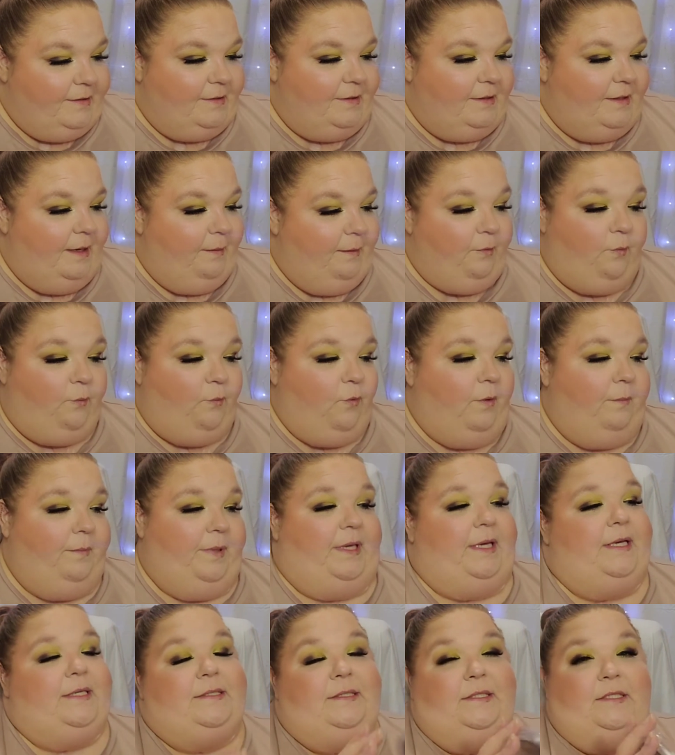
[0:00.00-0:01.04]
Number one,
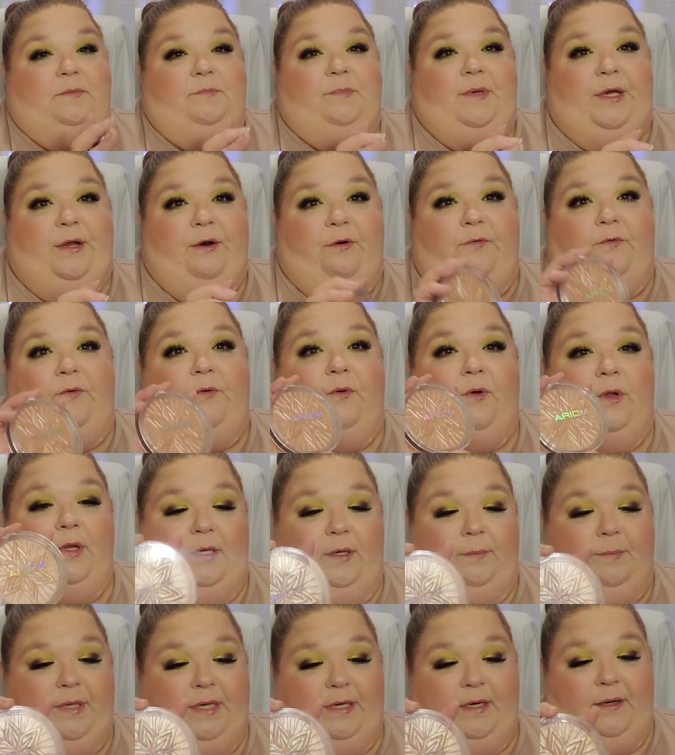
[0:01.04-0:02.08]
because it's beautiful,
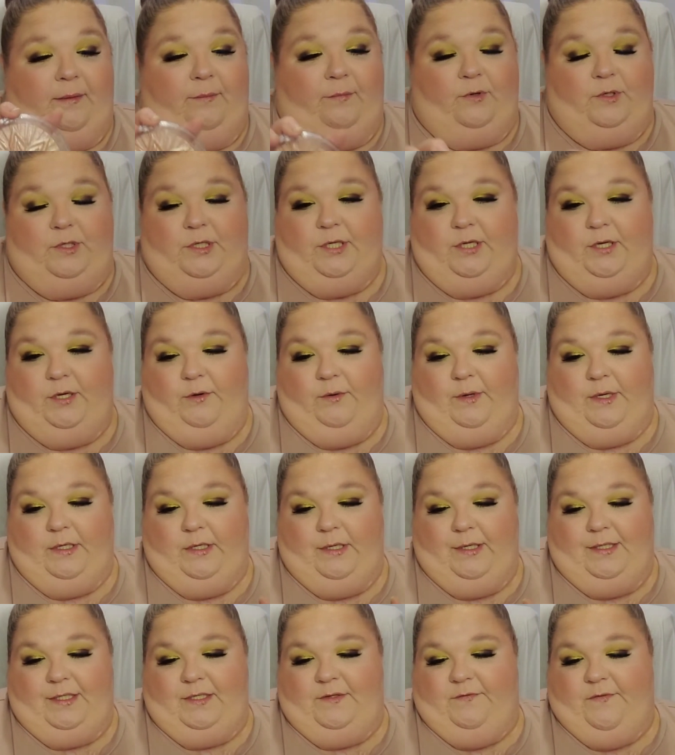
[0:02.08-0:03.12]
but number two,
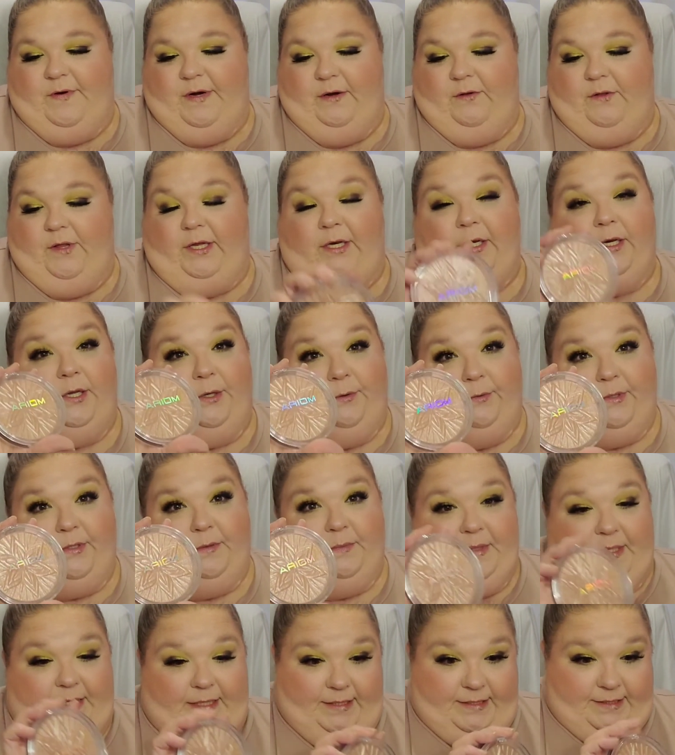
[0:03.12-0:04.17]
it's fairly new to
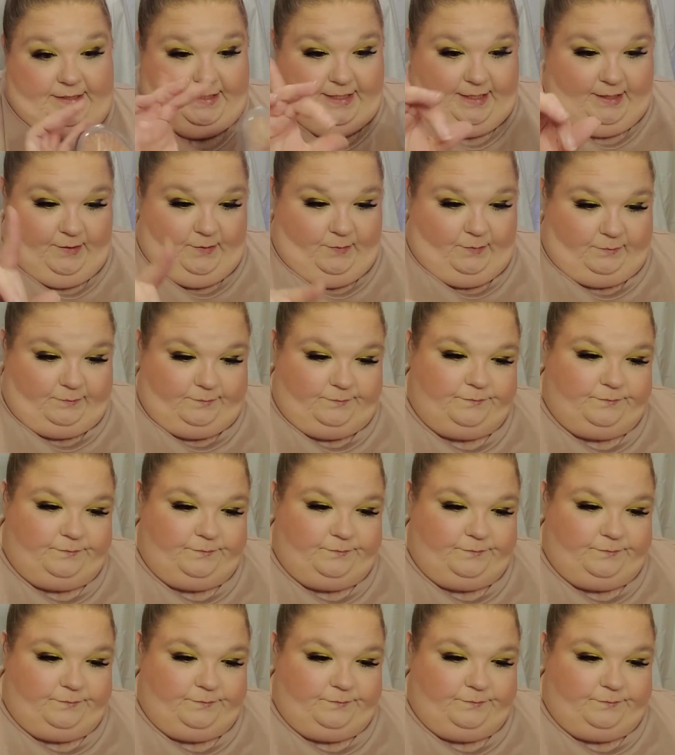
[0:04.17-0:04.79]
me, so.